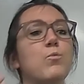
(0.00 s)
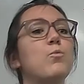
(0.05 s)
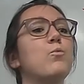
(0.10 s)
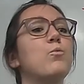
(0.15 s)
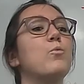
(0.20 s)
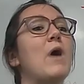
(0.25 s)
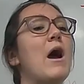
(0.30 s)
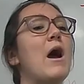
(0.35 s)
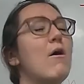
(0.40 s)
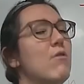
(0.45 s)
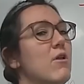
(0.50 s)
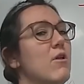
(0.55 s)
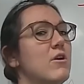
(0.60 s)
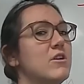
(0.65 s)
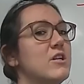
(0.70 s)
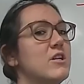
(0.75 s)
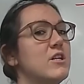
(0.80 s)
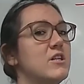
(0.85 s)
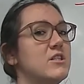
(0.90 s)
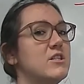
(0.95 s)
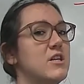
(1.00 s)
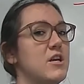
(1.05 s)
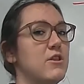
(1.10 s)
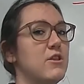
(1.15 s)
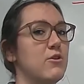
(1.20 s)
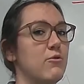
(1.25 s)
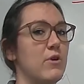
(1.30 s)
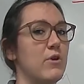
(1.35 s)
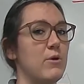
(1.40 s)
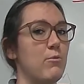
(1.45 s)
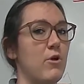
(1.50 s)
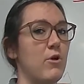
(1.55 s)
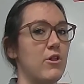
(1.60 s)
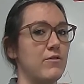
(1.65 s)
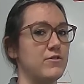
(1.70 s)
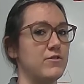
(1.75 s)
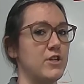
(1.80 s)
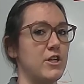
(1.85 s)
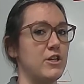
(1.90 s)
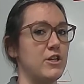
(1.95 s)
How long did it take the Great Wall of
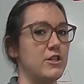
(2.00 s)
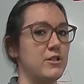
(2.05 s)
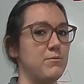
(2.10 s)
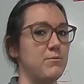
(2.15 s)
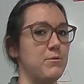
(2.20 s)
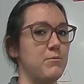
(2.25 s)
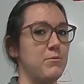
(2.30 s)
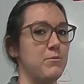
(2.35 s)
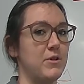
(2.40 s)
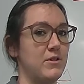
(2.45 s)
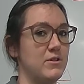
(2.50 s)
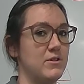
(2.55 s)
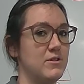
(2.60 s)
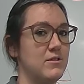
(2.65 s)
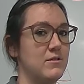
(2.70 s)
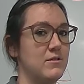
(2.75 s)
China to be built?